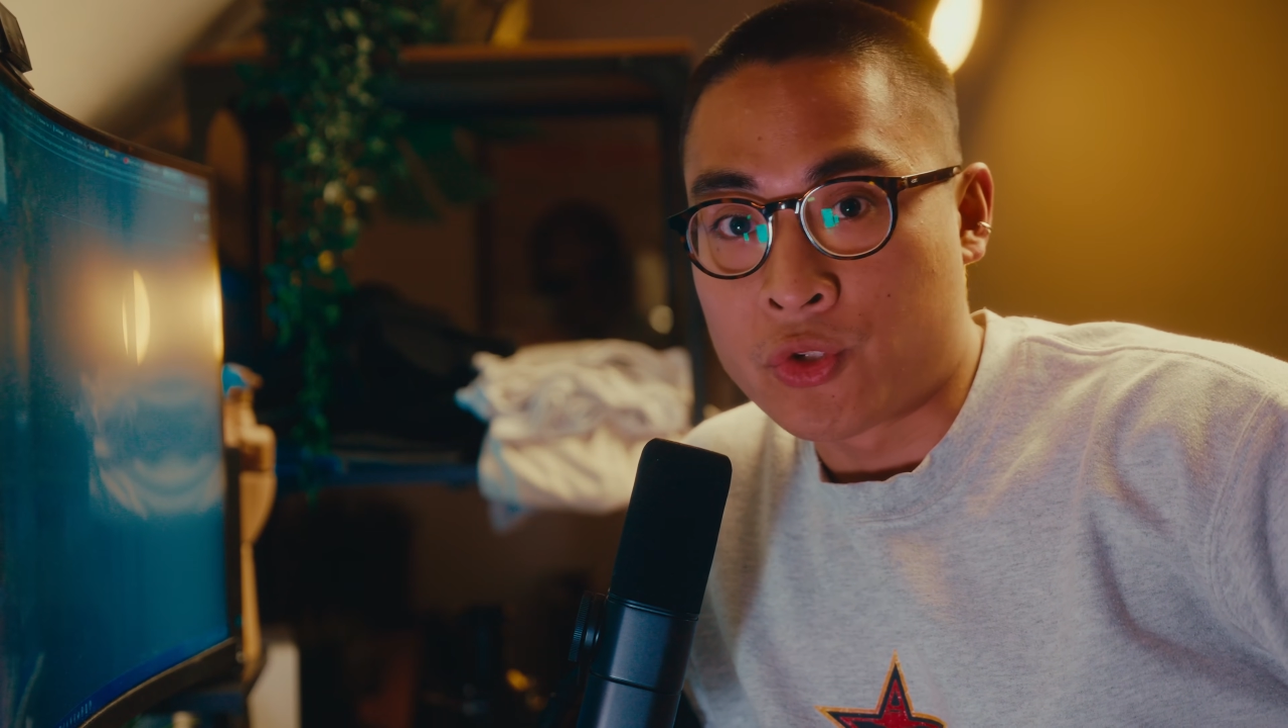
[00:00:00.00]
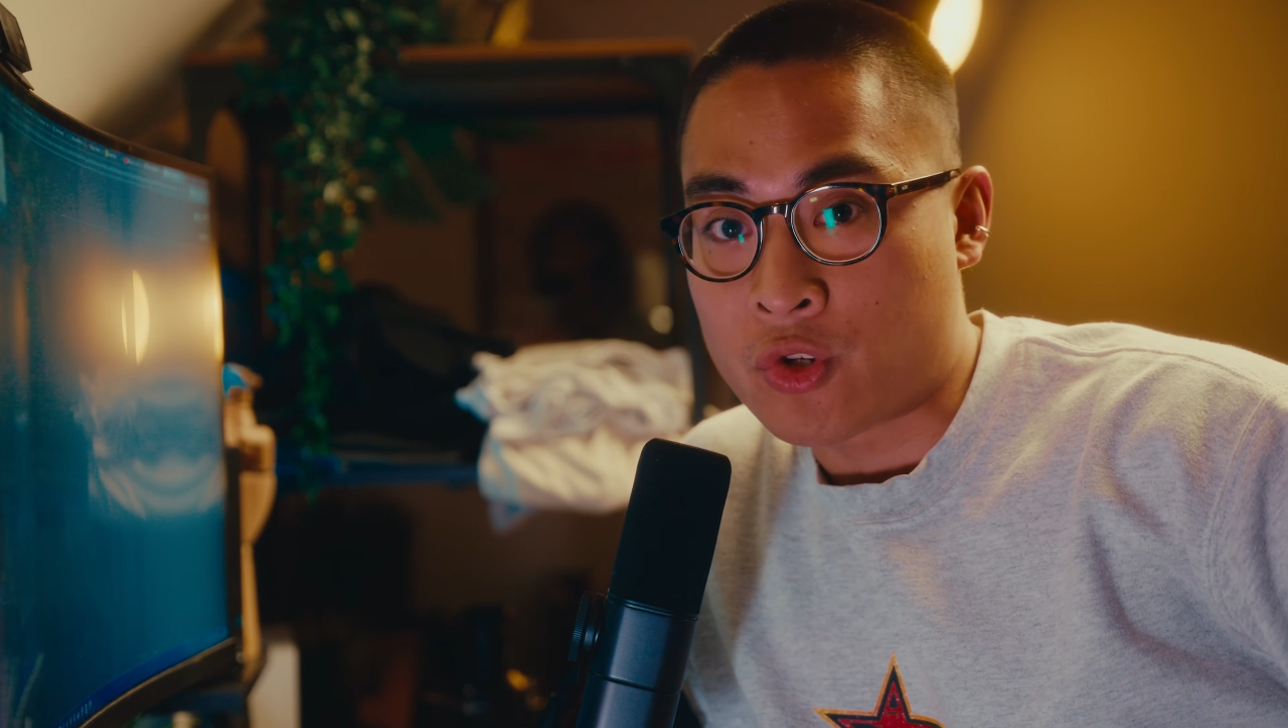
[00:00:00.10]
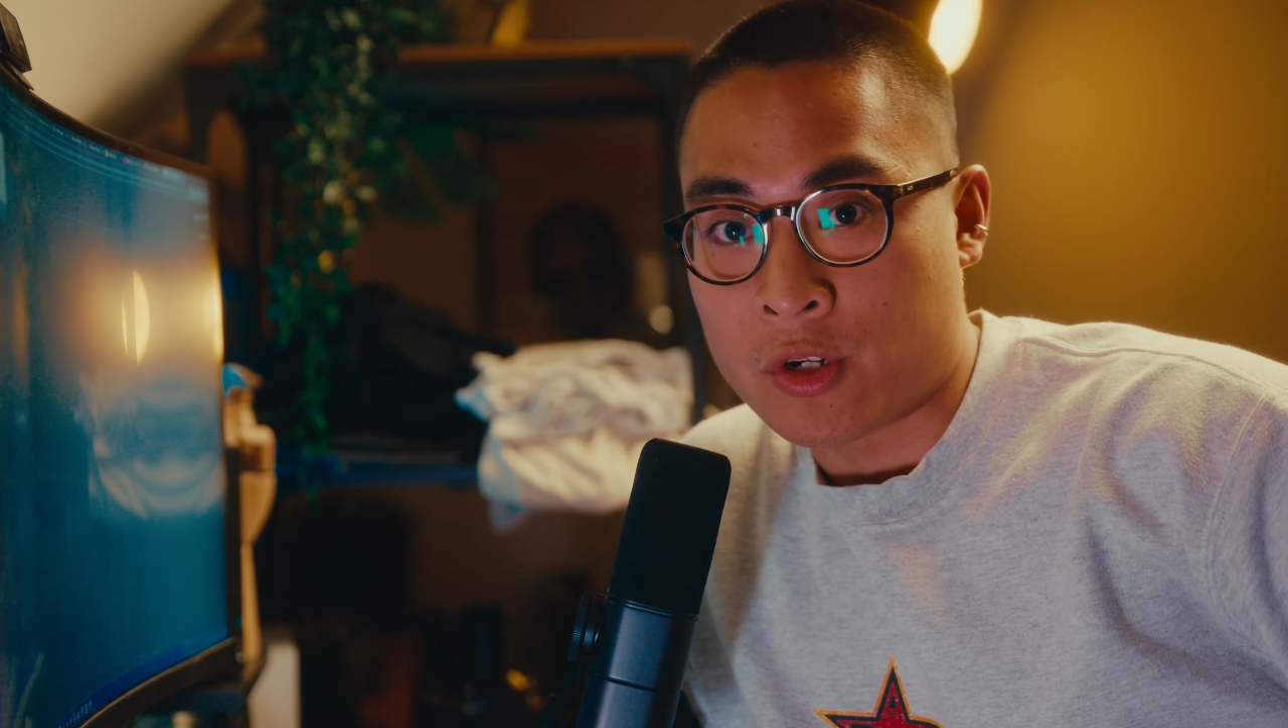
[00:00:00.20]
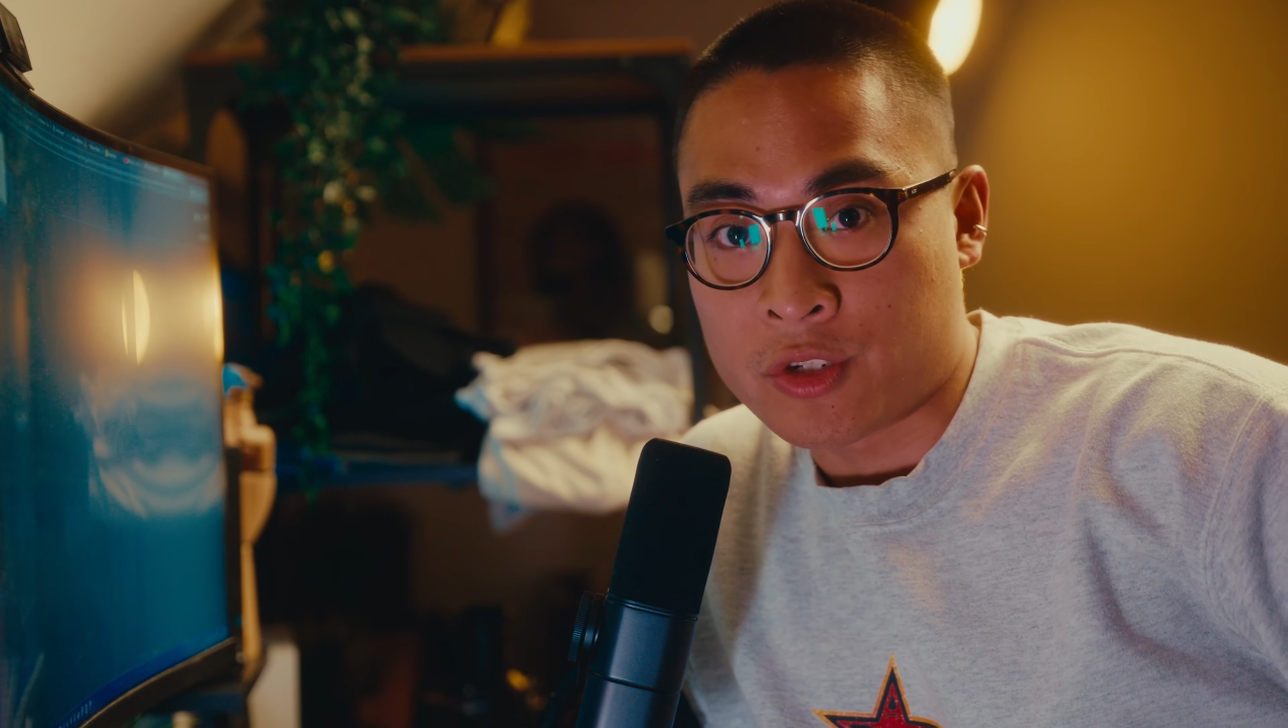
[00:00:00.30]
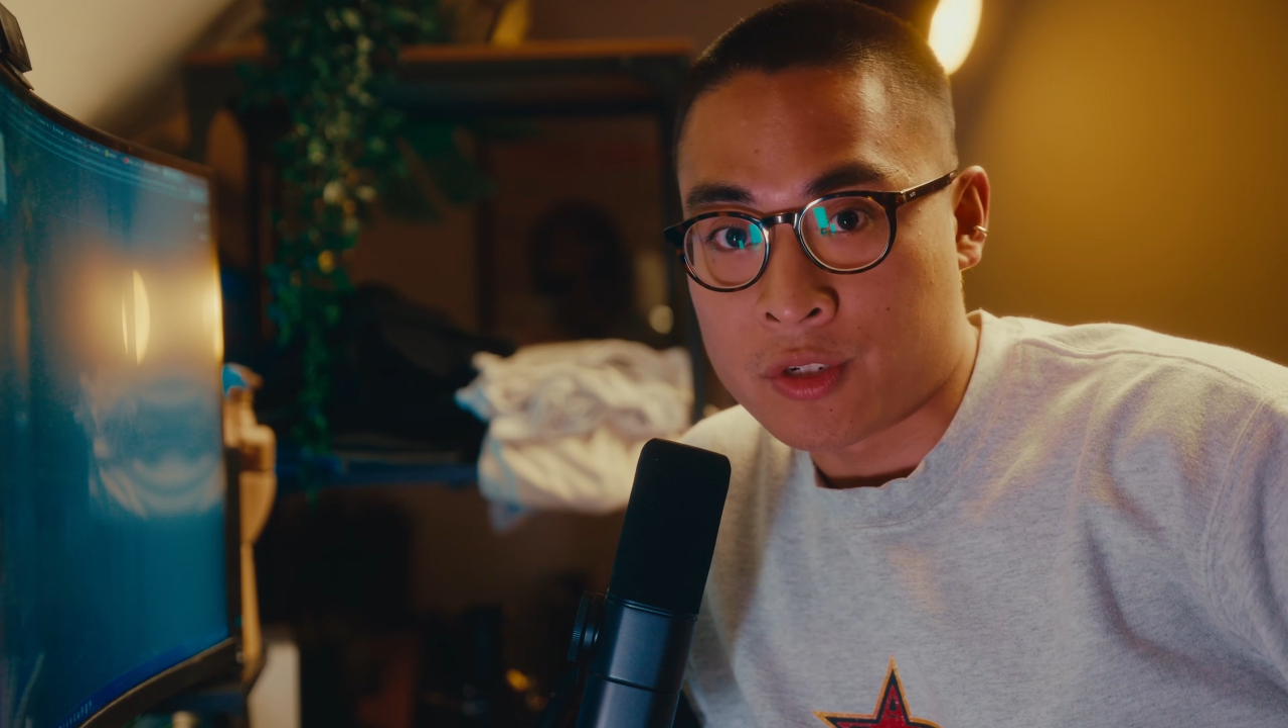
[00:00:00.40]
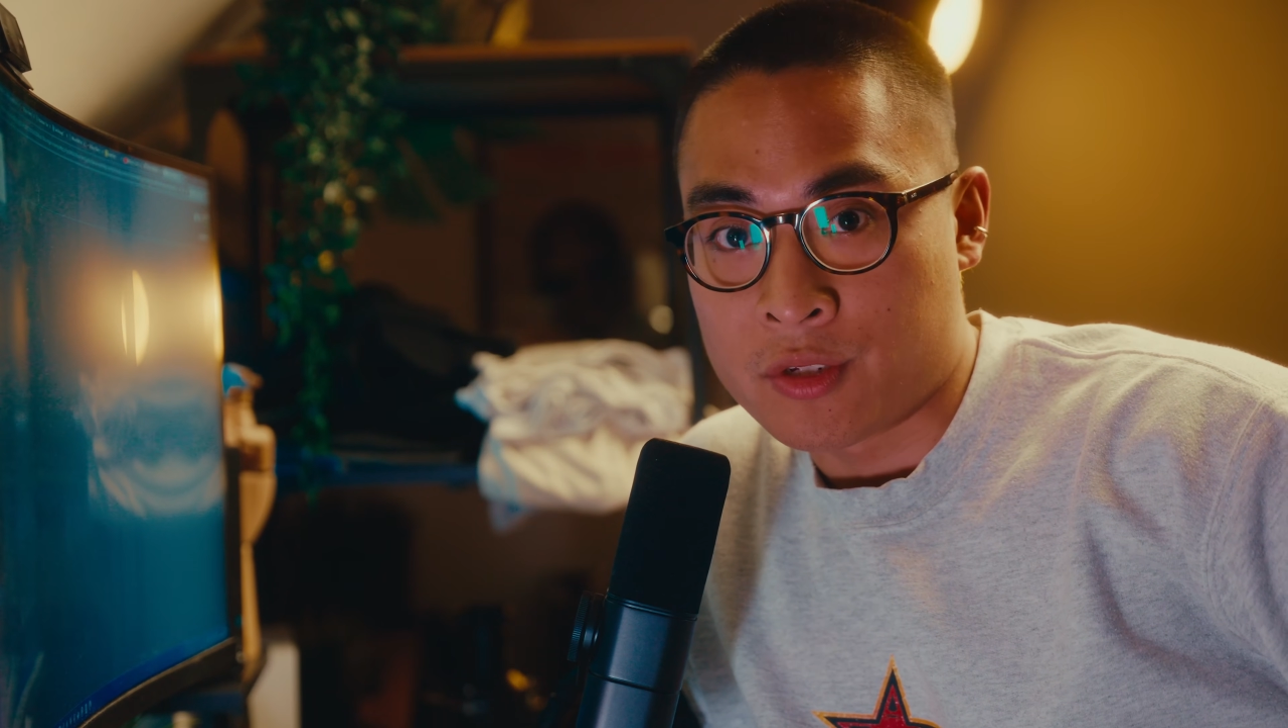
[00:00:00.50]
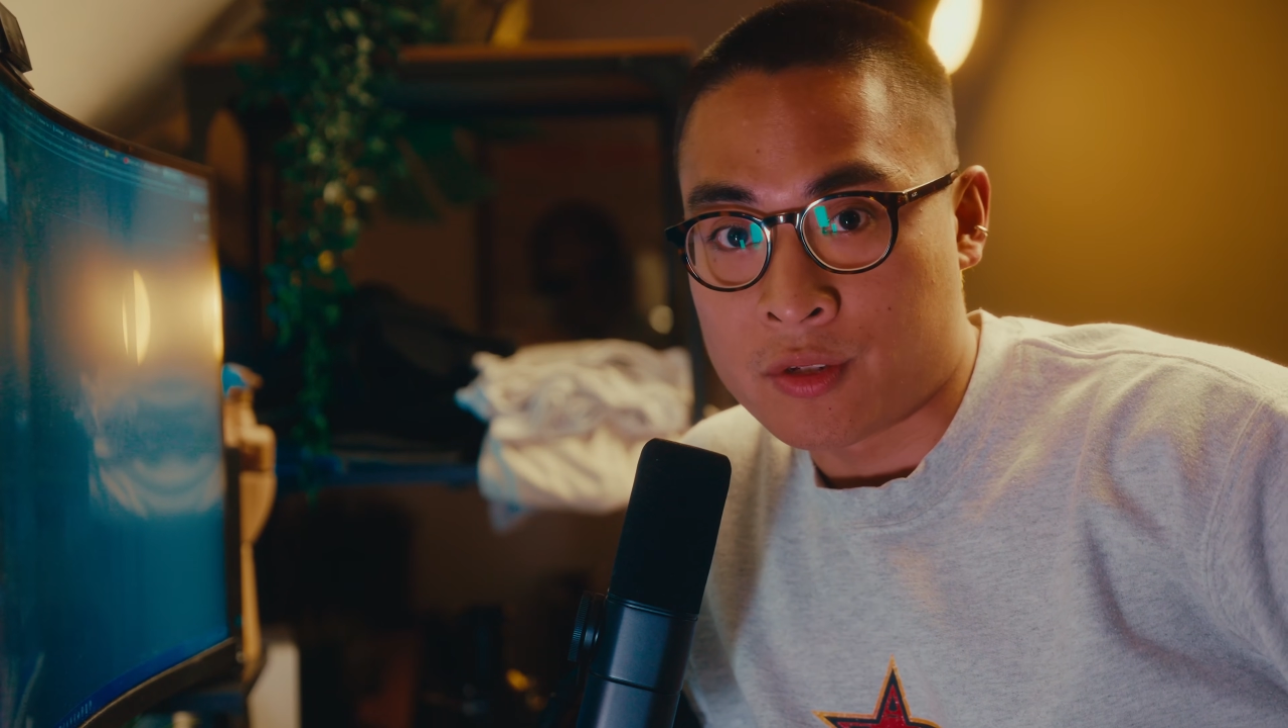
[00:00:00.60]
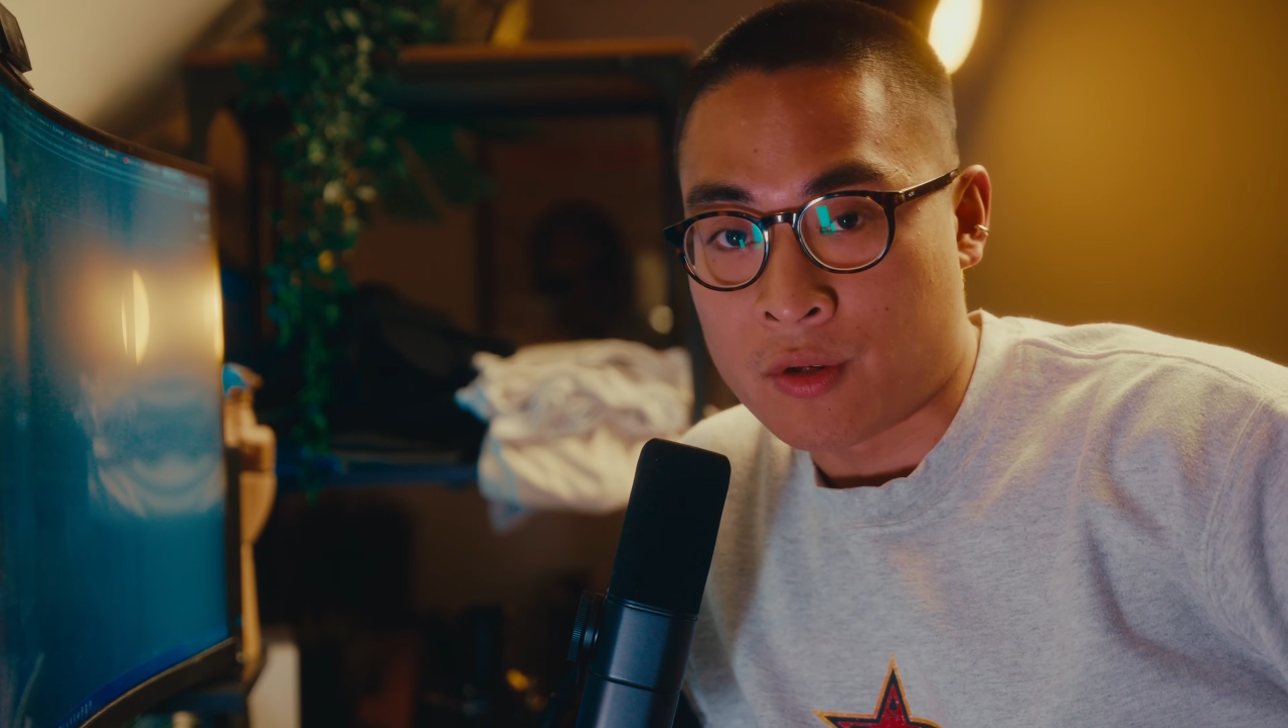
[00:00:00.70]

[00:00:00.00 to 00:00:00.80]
structures